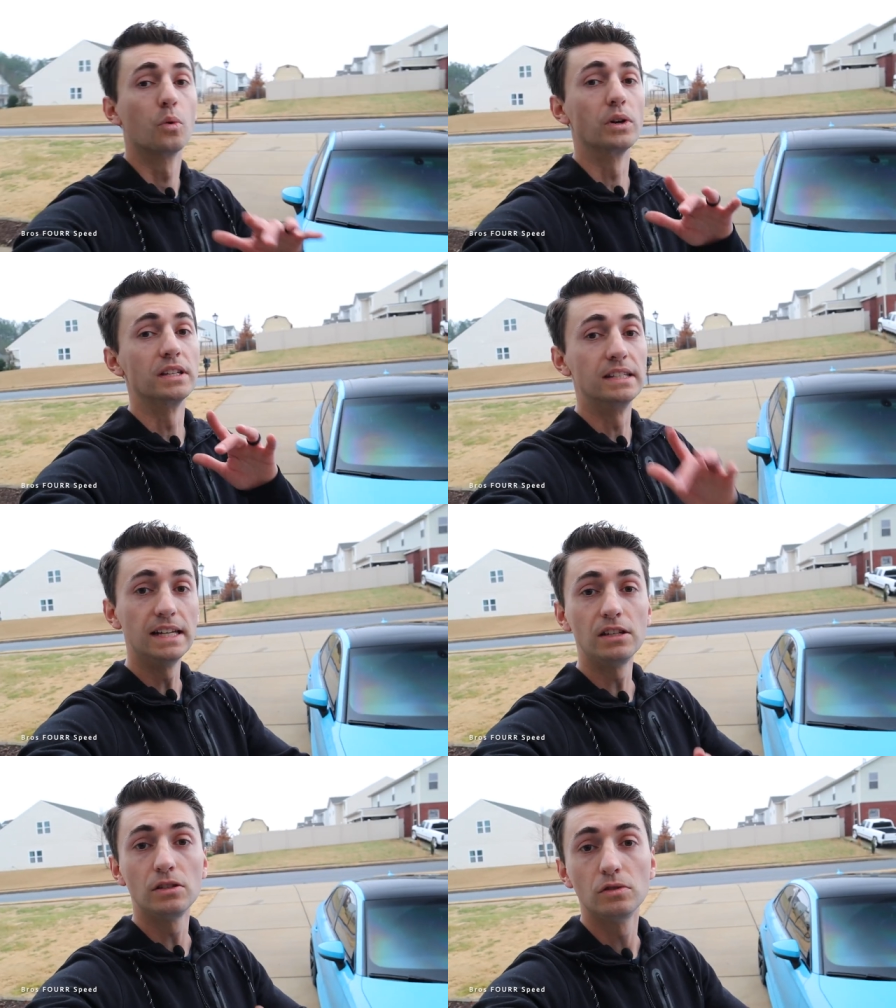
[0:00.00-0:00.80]
We
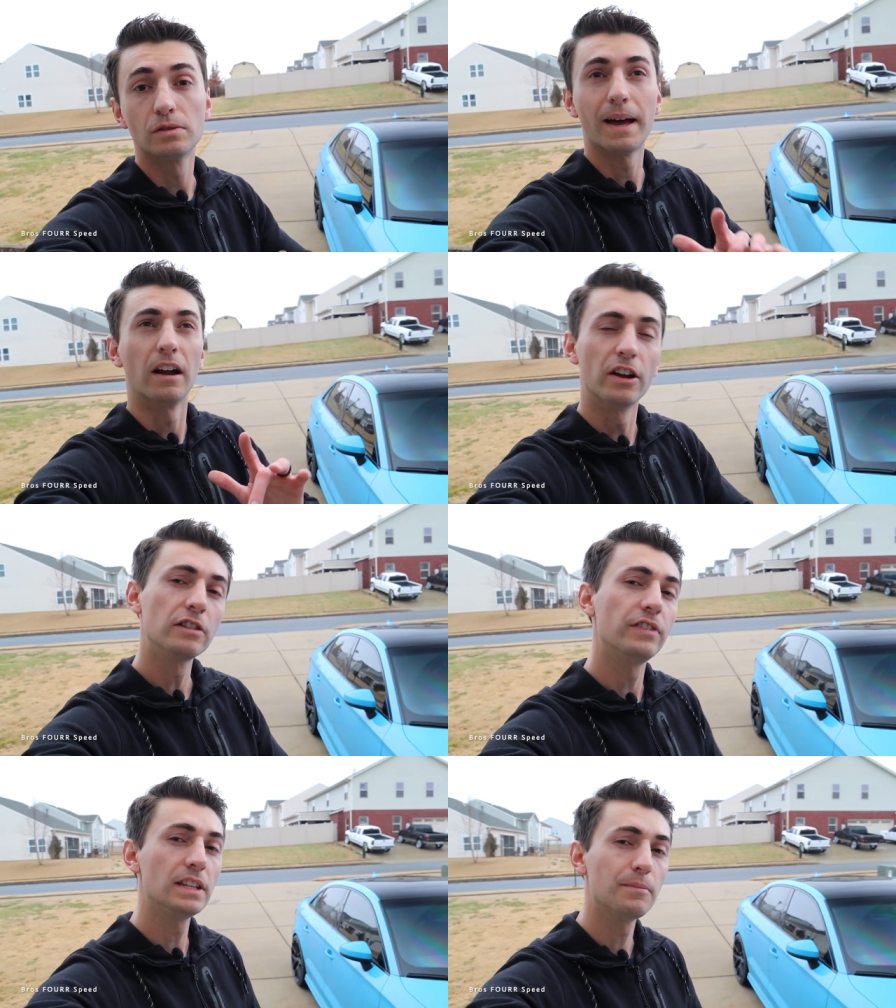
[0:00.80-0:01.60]
did use about one
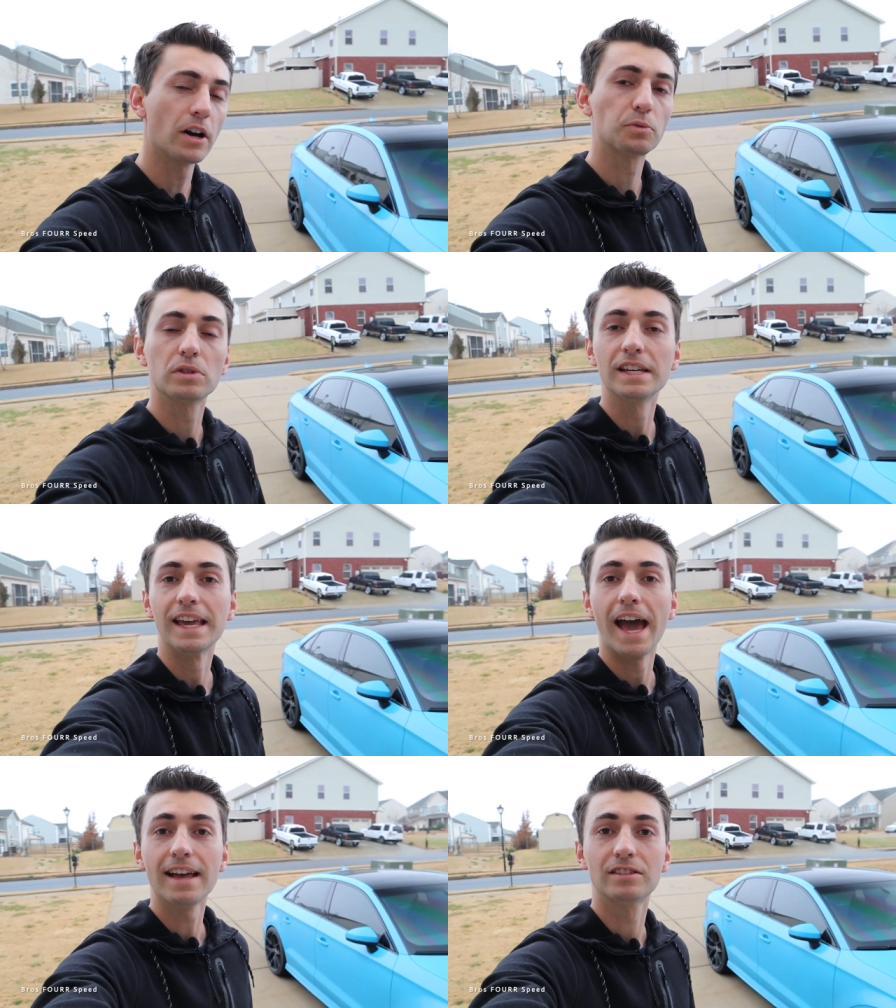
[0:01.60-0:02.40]
hundred fifty bucks worth of
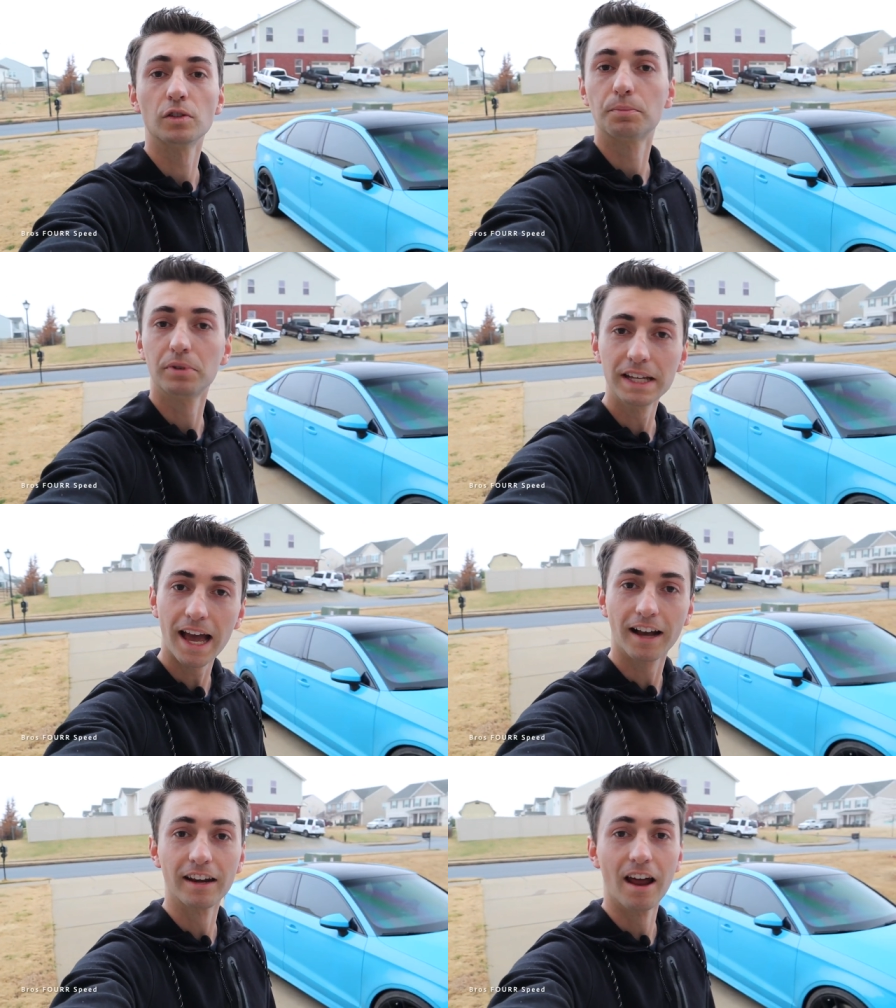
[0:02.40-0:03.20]
gas, so it's pretty
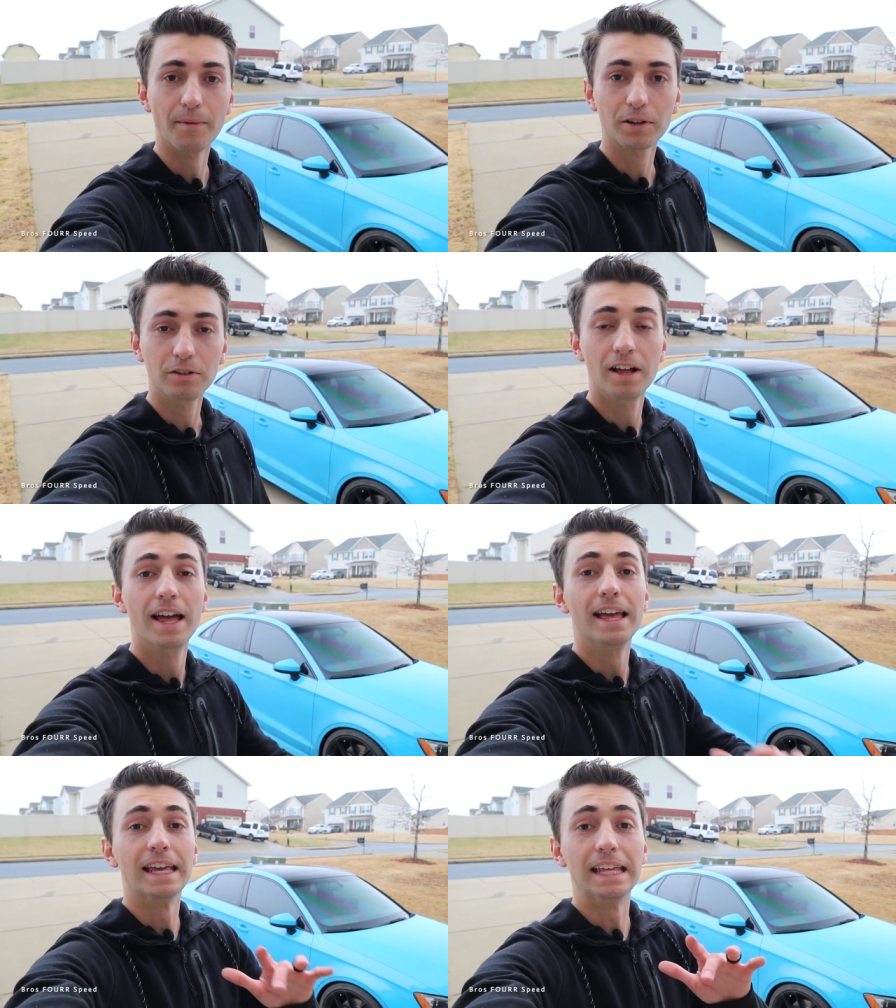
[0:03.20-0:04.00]
economical.
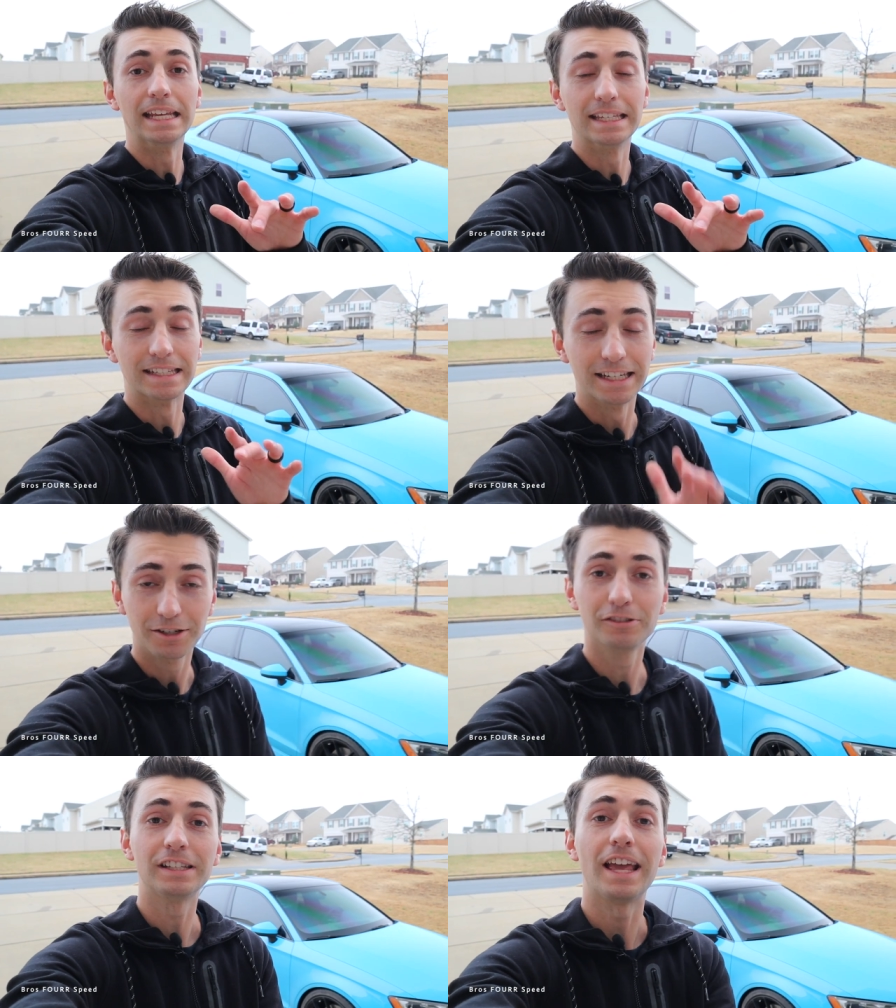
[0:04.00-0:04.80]
It is
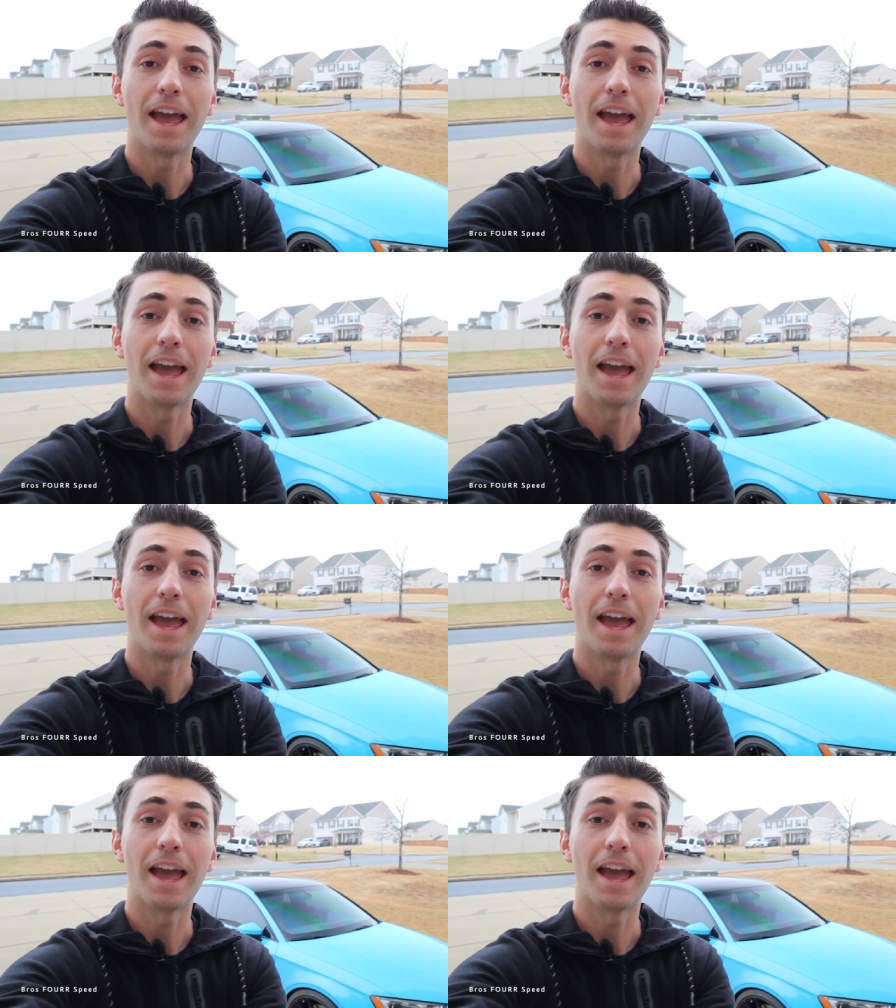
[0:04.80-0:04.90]
nearly